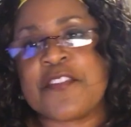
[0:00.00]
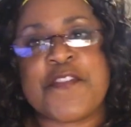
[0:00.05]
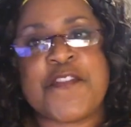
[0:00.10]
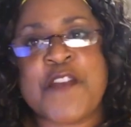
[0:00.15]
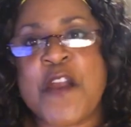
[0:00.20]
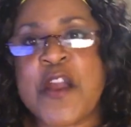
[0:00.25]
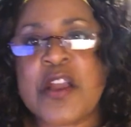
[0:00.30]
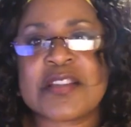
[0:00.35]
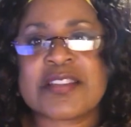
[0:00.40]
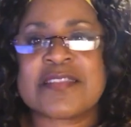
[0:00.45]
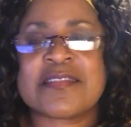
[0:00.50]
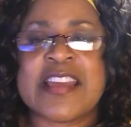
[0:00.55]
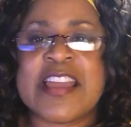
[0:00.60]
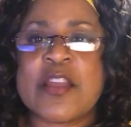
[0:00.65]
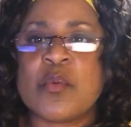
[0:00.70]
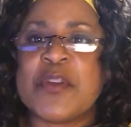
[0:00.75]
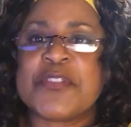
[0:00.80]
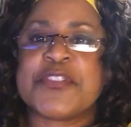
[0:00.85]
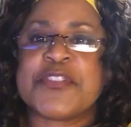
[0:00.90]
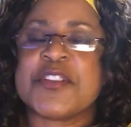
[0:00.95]
first
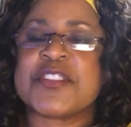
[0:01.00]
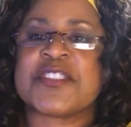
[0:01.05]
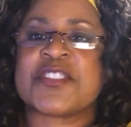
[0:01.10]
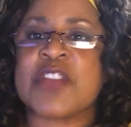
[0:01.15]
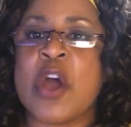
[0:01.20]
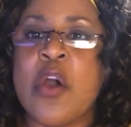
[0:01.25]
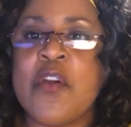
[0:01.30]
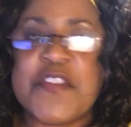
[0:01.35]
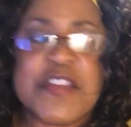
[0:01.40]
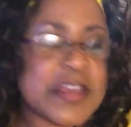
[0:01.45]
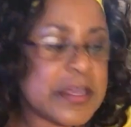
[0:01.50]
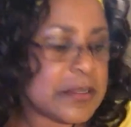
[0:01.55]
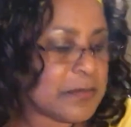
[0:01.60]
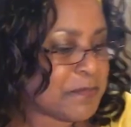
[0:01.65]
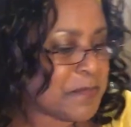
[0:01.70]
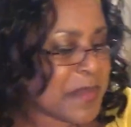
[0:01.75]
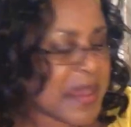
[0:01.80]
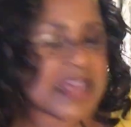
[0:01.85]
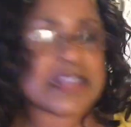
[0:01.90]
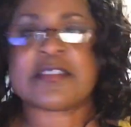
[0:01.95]
thing with the Soviet
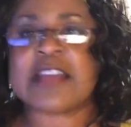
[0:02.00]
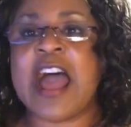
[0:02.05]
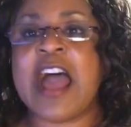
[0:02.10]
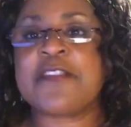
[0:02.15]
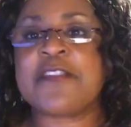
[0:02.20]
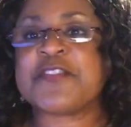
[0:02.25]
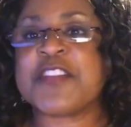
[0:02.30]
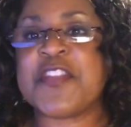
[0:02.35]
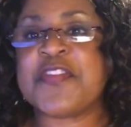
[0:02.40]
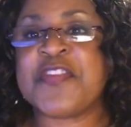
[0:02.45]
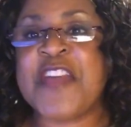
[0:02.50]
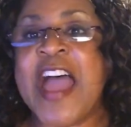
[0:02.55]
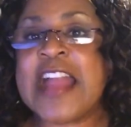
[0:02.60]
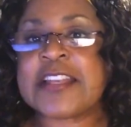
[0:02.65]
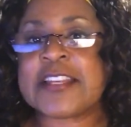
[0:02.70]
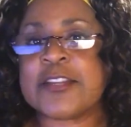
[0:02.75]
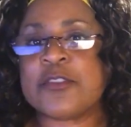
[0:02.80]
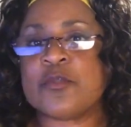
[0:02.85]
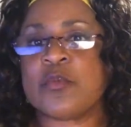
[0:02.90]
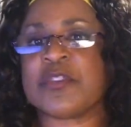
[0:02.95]
mess, after
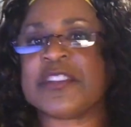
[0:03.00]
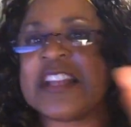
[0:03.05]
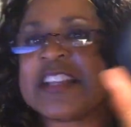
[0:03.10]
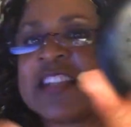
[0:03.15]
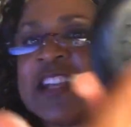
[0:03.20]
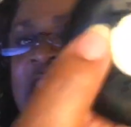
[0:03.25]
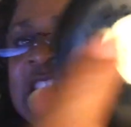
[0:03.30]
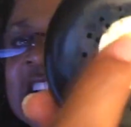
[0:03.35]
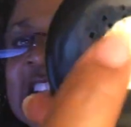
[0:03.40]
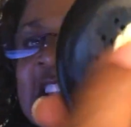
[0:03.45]
that didn't work, they said, look at the